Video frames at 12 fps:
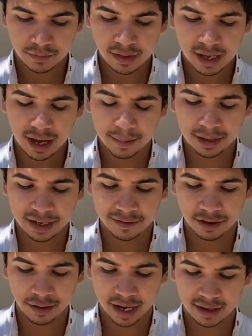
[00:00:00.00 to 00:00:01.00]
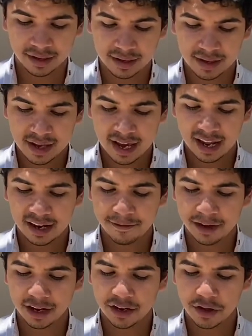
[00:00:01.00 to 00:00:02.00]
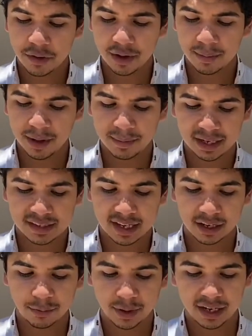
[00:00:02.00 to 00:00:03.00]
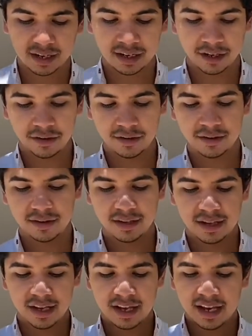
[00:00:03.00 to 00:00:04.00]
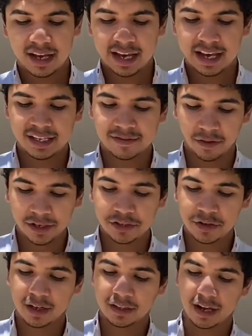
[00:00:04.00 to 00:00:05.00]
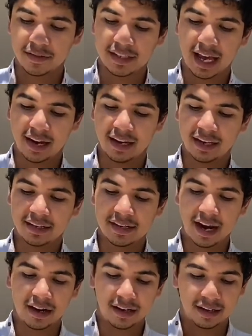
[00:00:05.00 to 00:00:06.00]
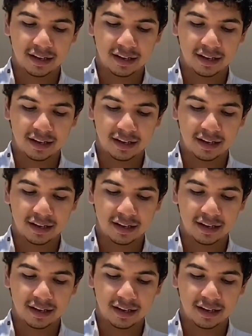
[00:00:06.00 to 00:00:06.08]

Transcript: I'm leaving, Ray, and I figured you and me might celebrate a little. His voice trailed off sadly and tiredly.